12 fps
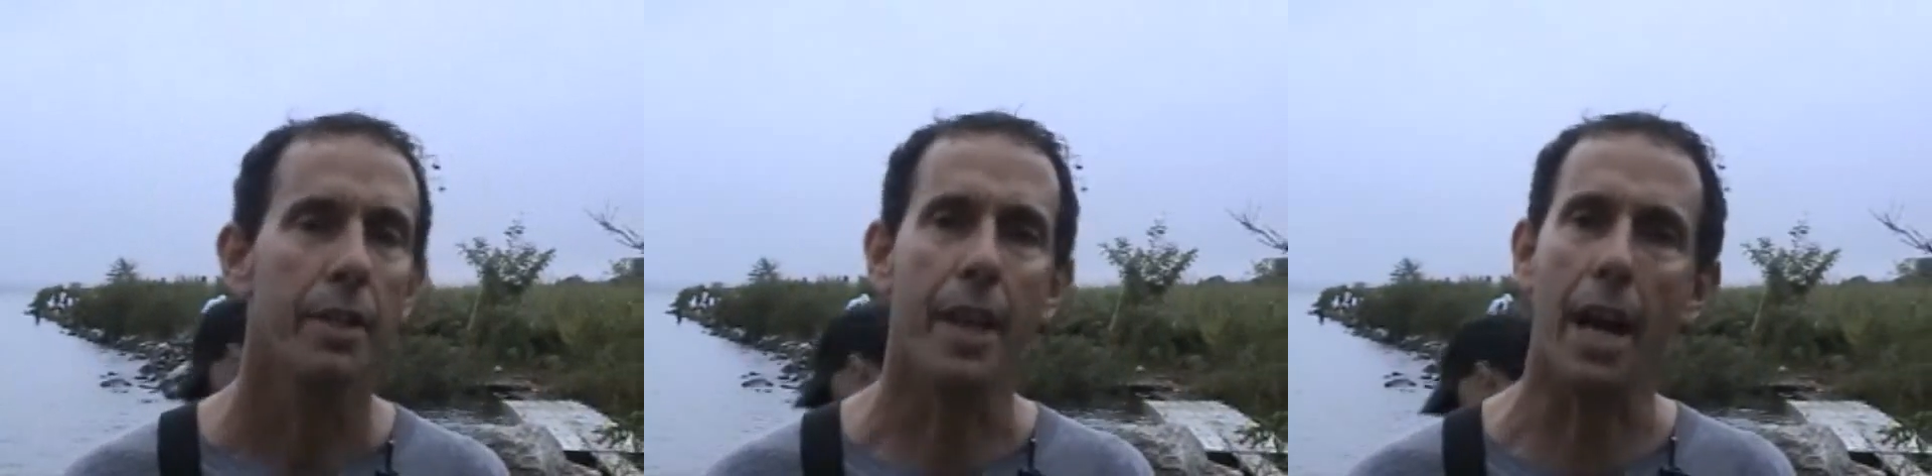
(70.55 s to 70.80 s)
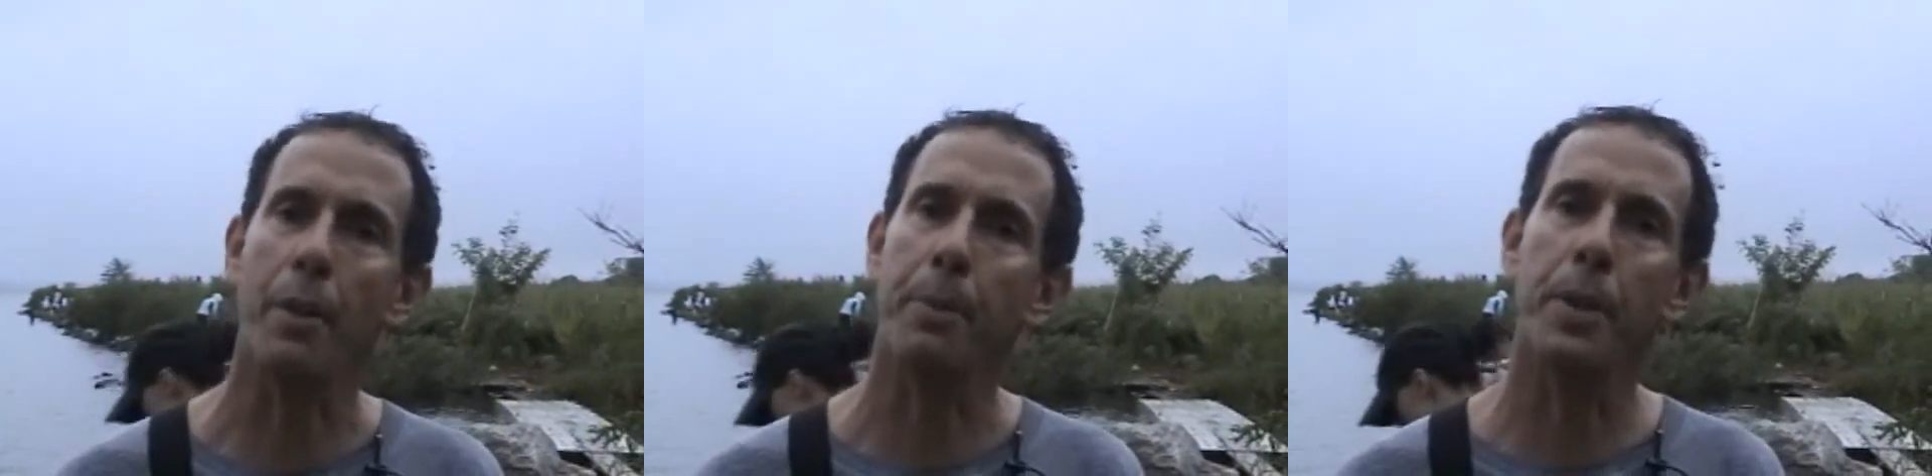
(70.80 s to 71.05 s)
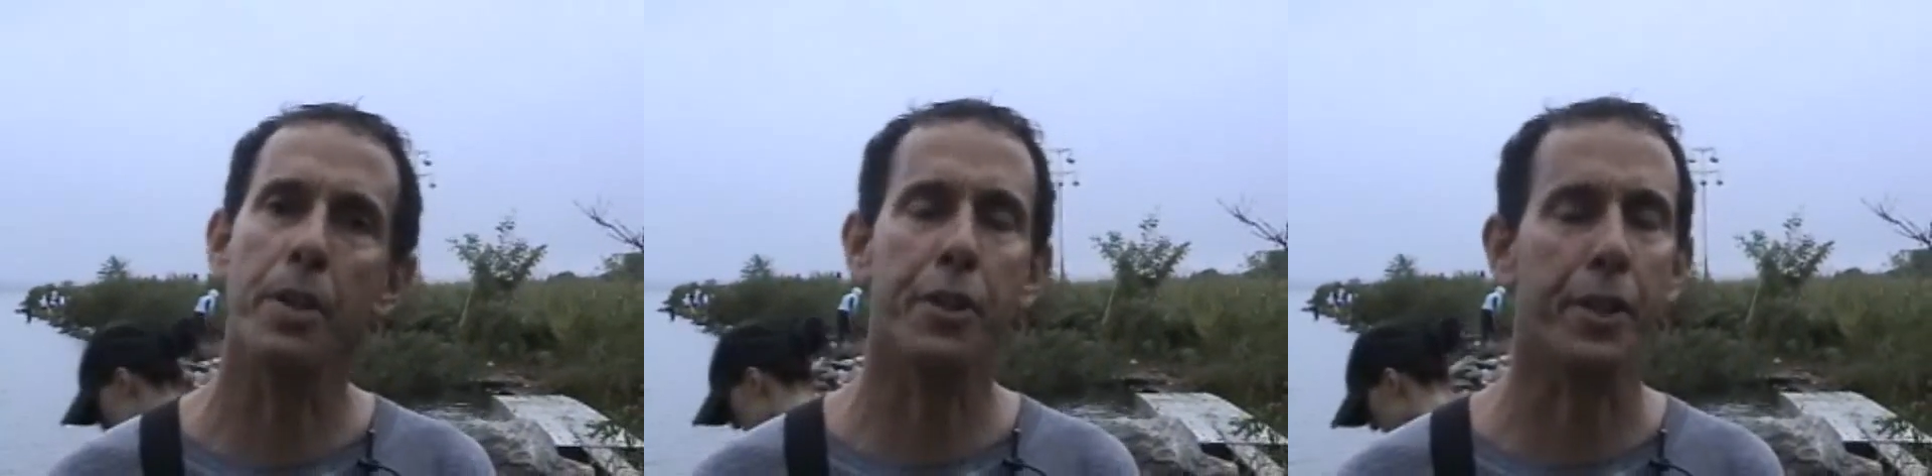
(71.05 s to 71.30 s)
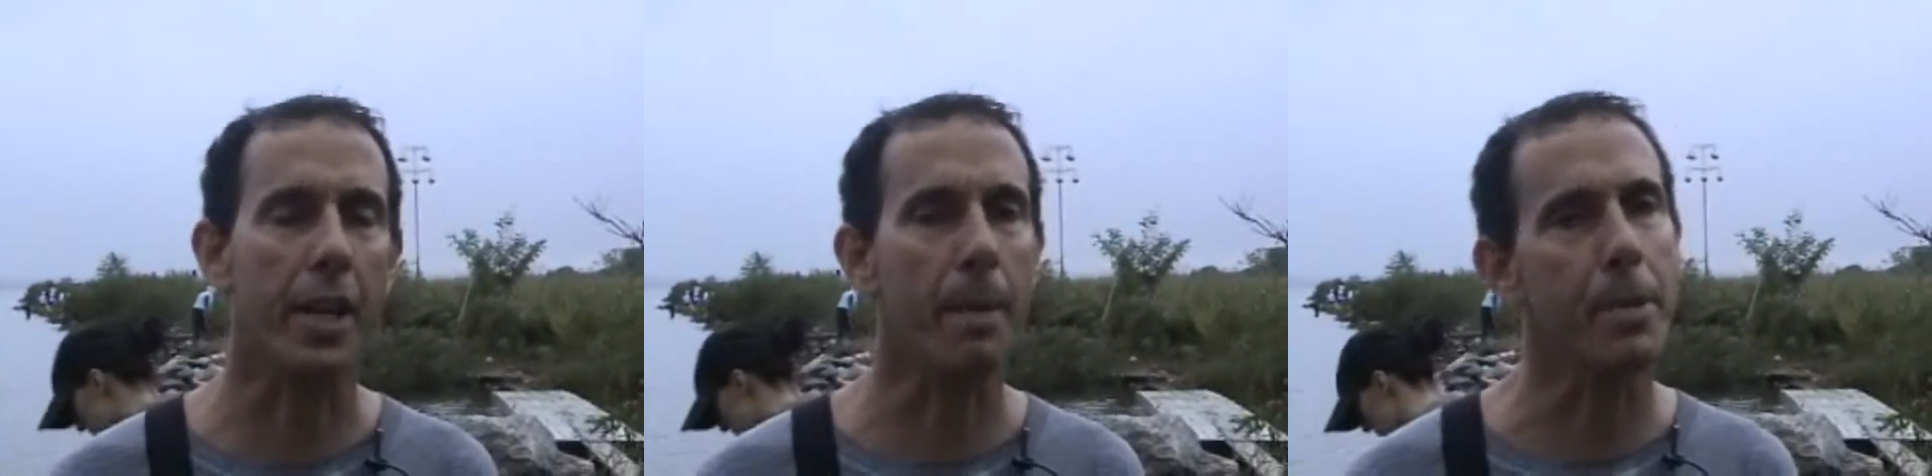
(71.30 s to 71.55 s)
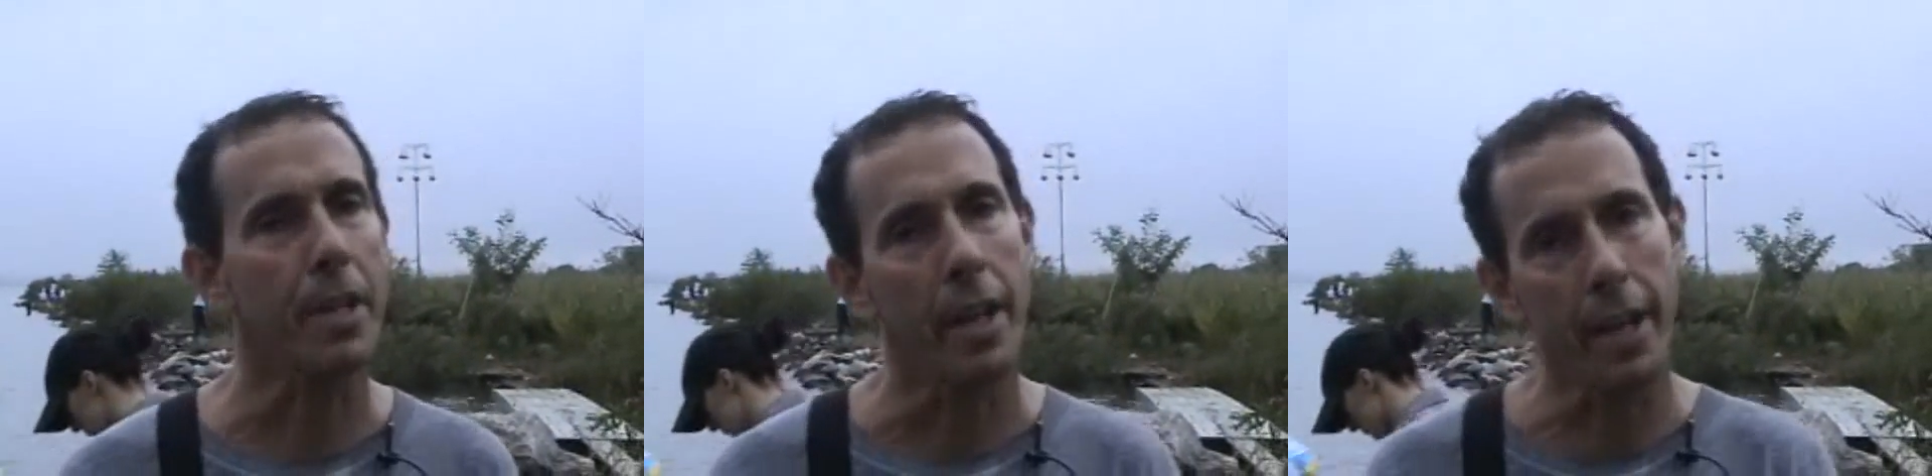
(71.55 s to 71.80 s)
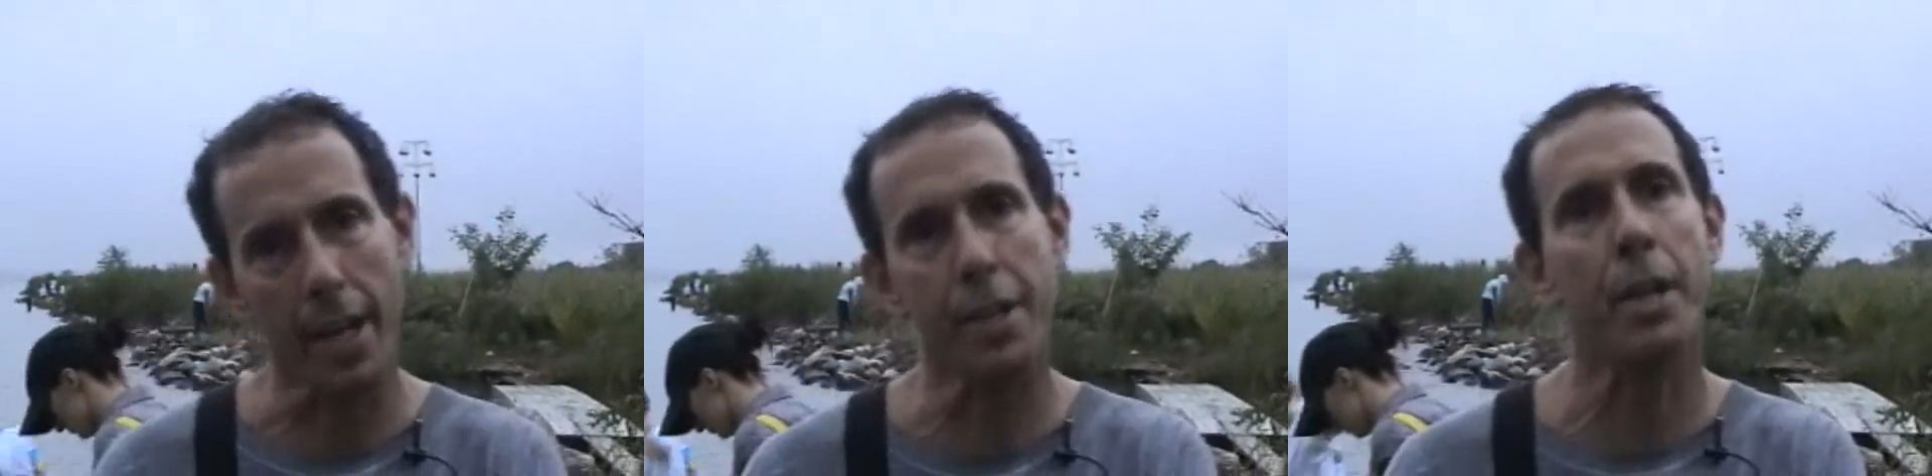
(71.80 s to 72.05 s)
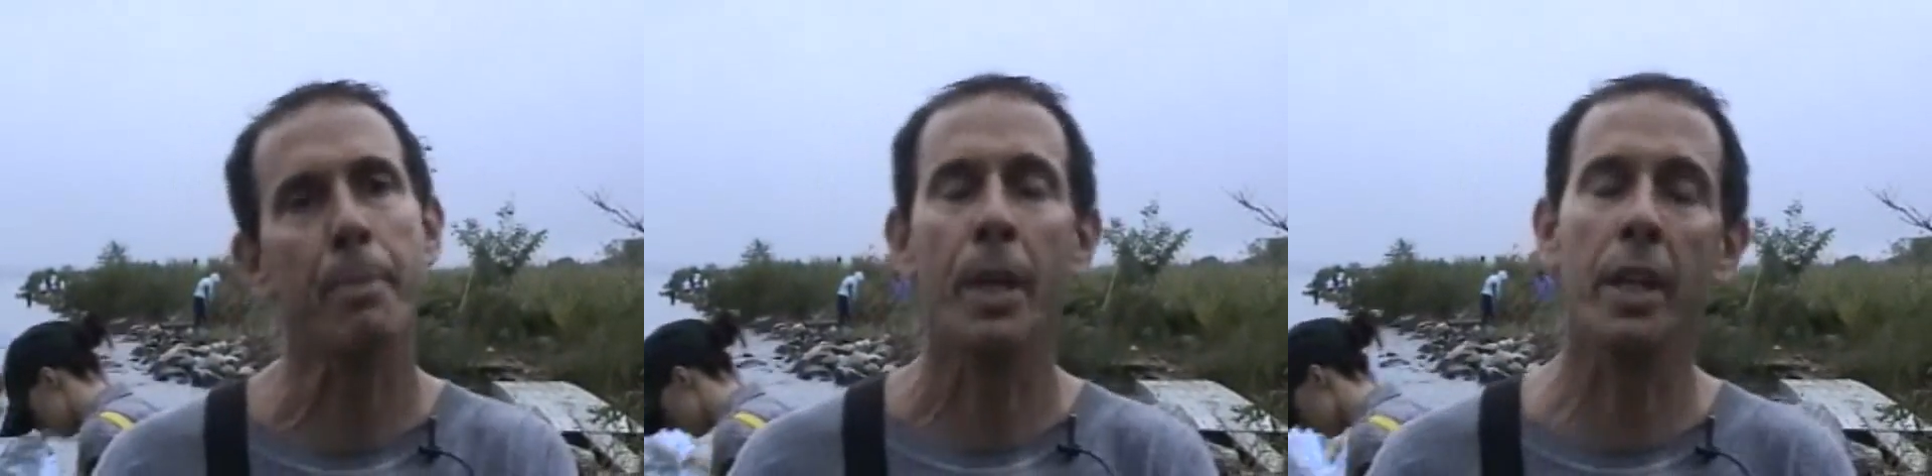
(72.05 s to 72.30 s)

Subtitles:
down through the streams, and ends up